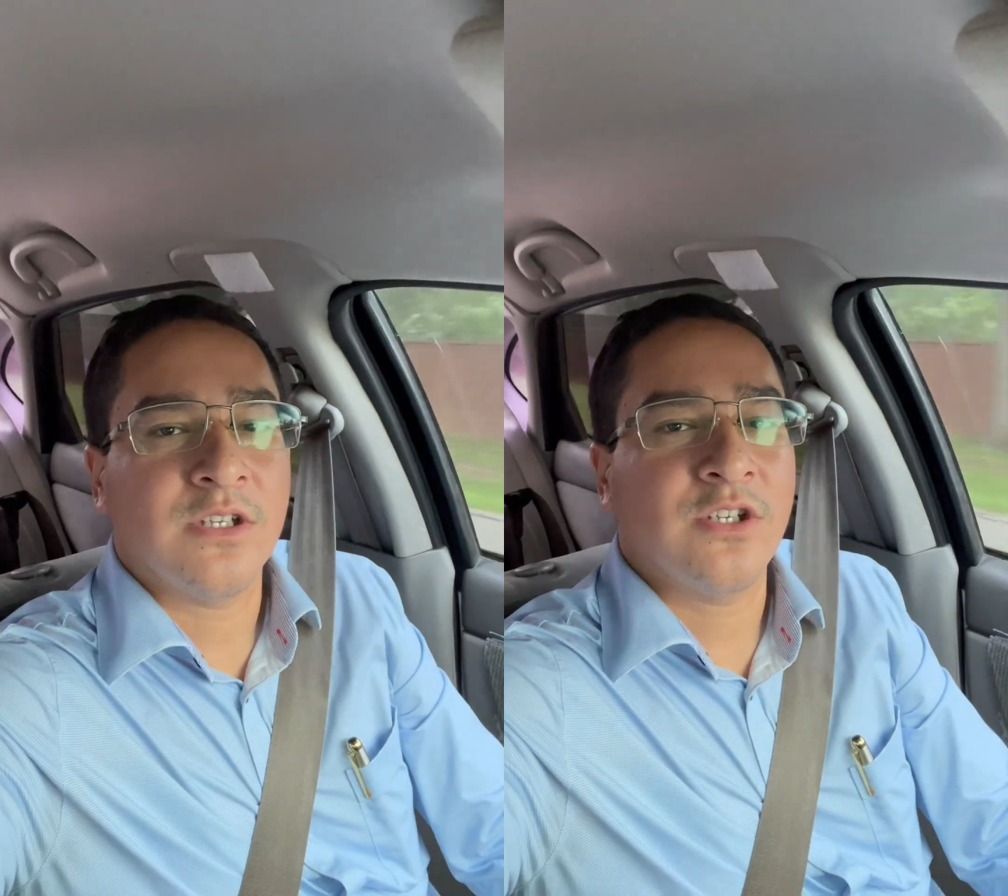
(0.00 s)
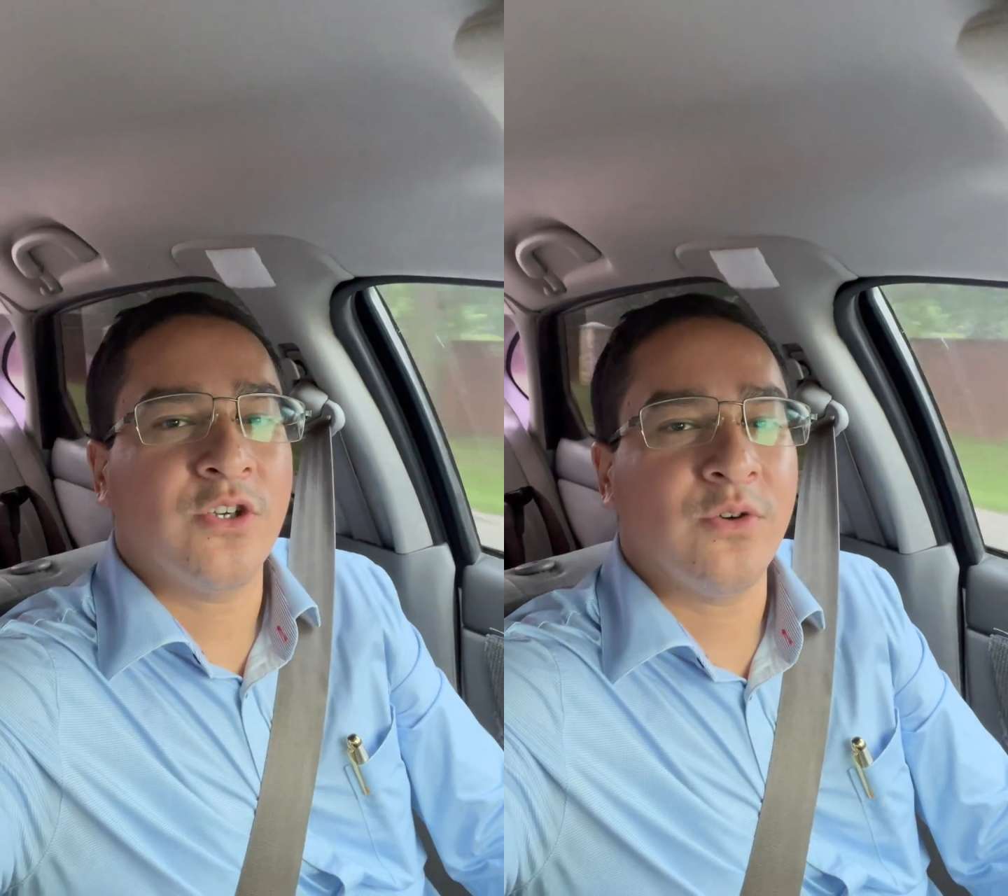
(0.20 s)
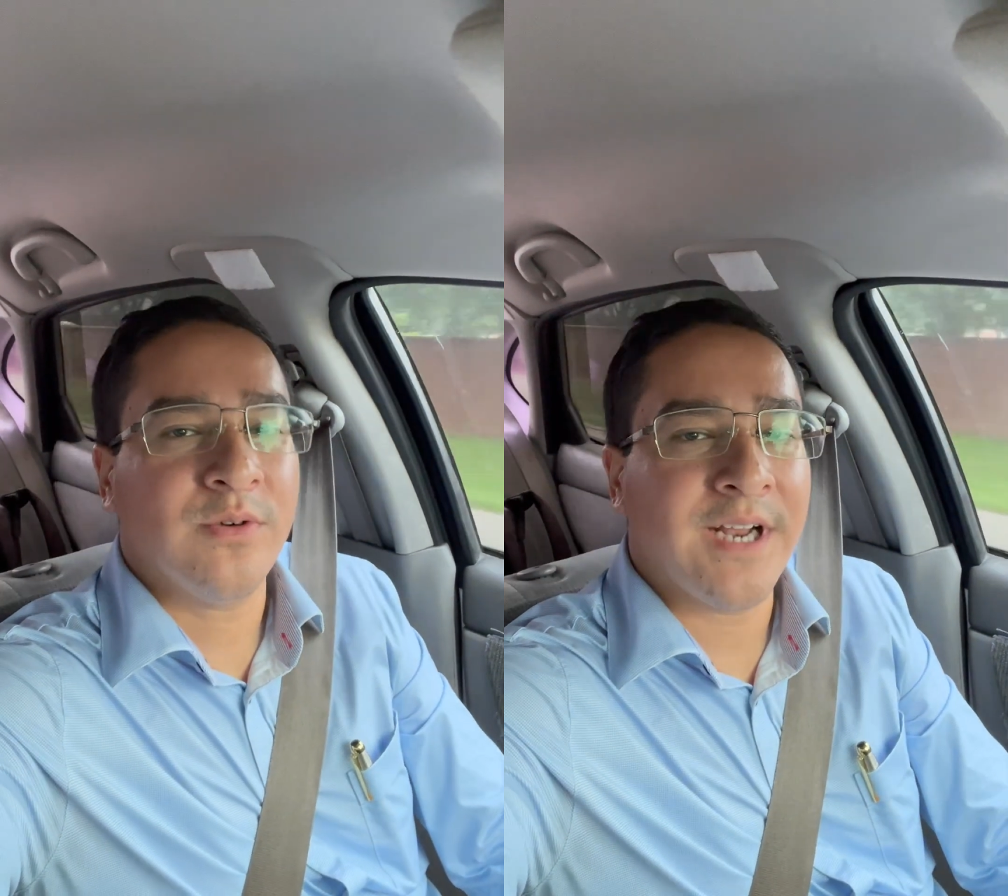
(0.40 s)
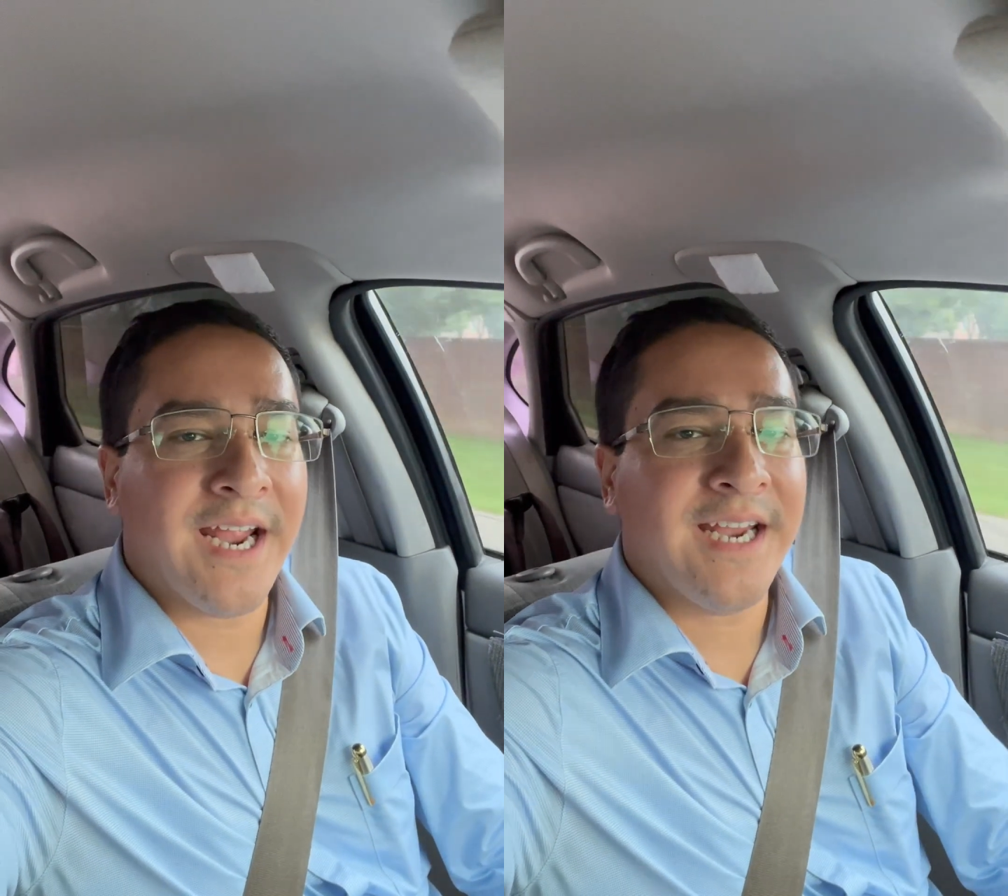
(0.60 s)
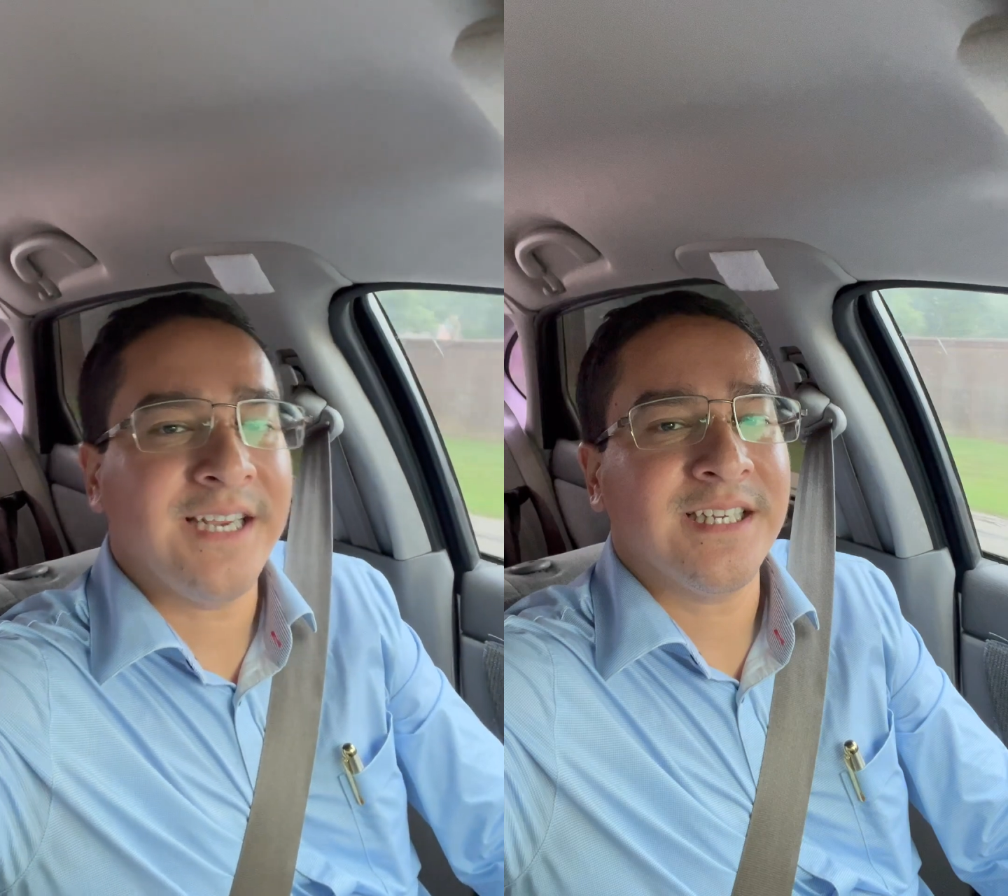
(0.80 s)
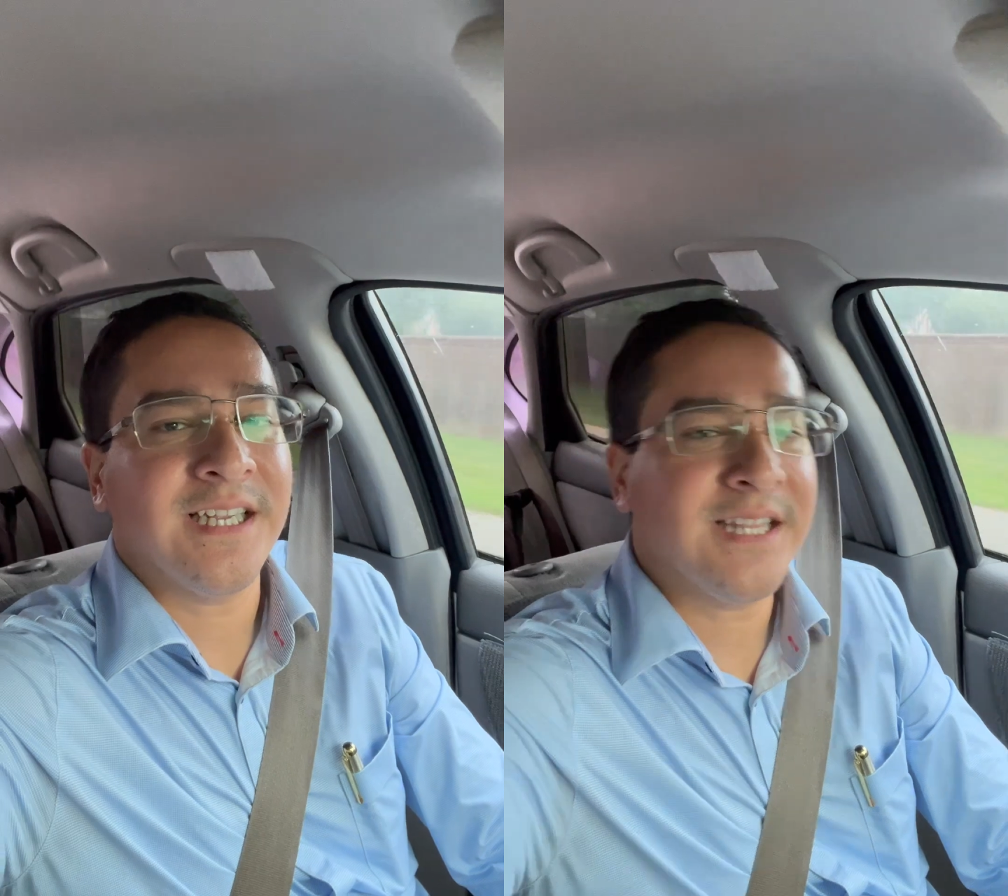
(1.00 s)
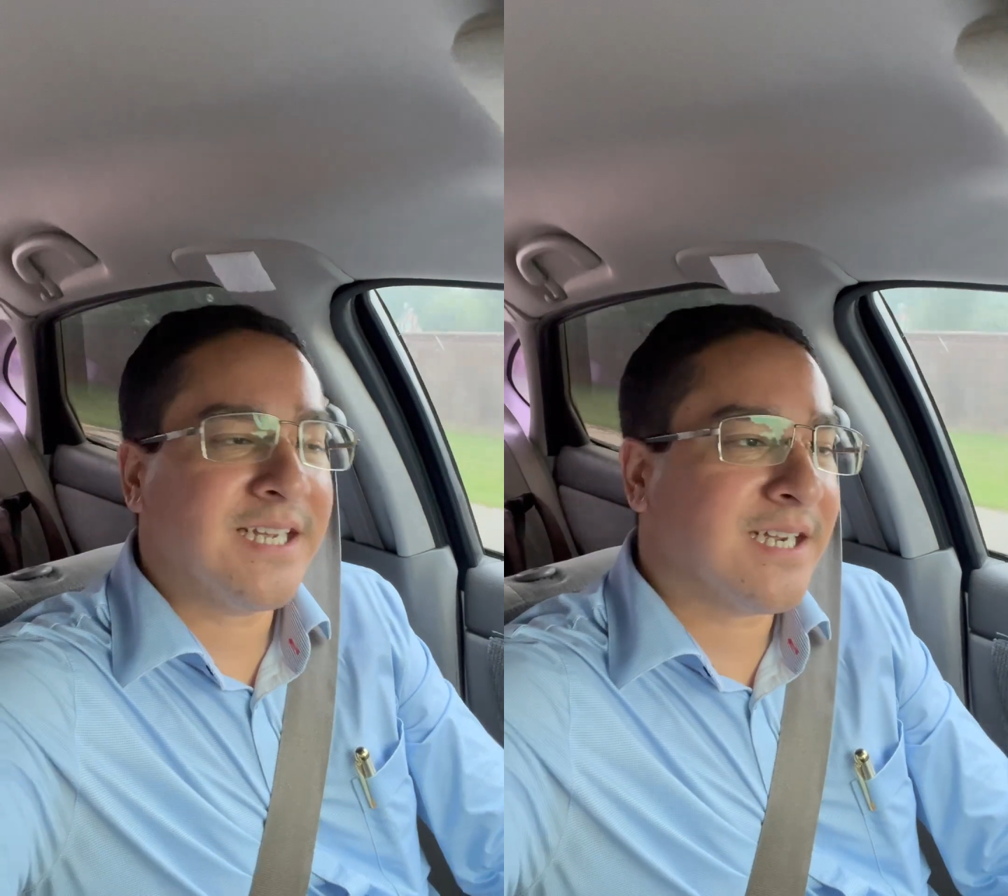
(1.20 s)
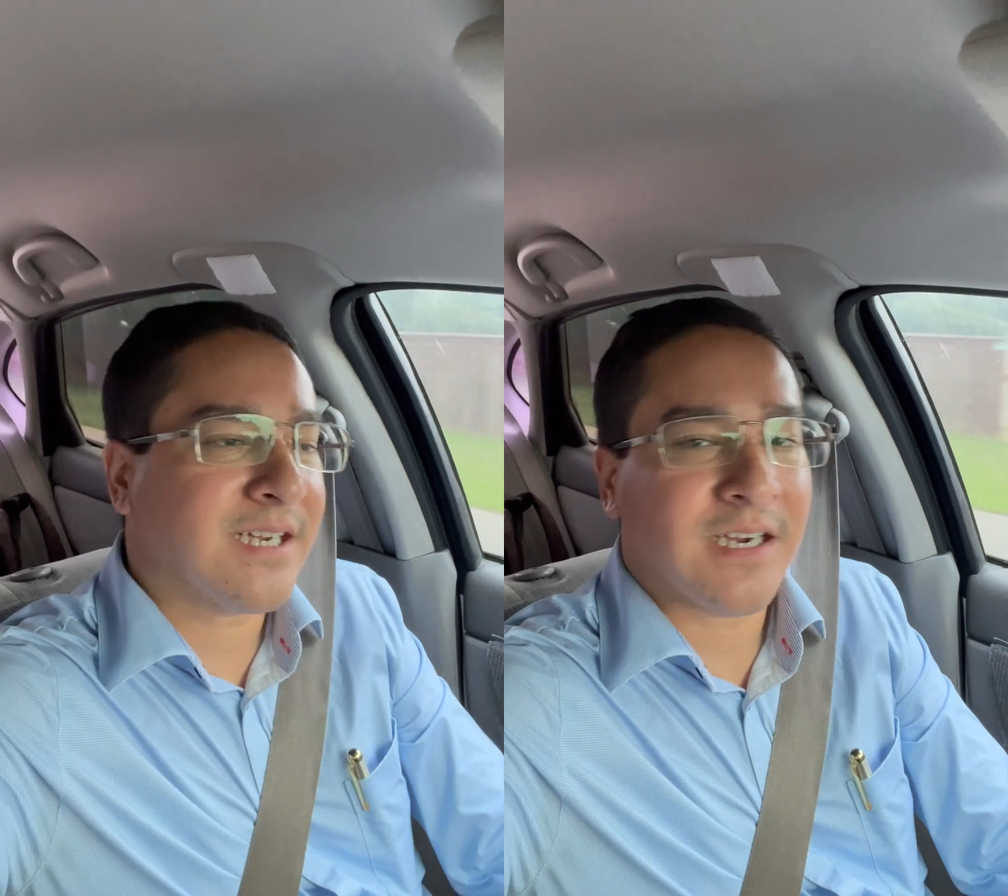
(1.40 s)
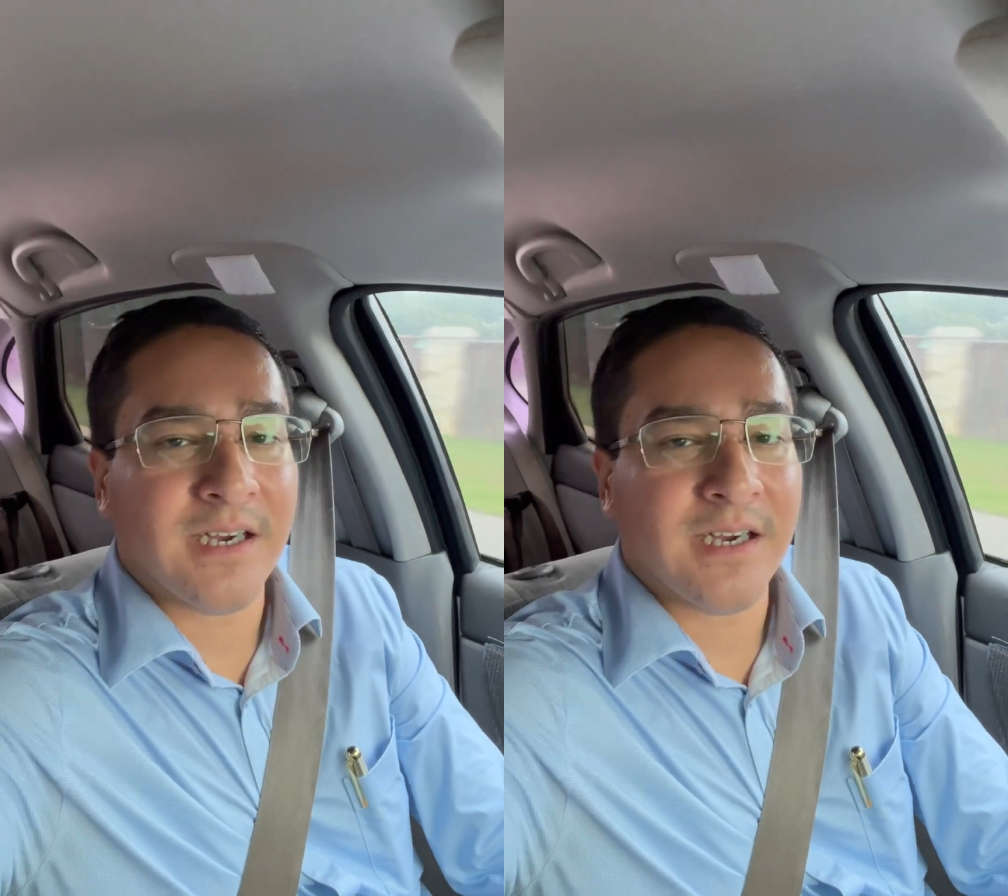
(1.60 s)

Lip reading: 2 days, I think.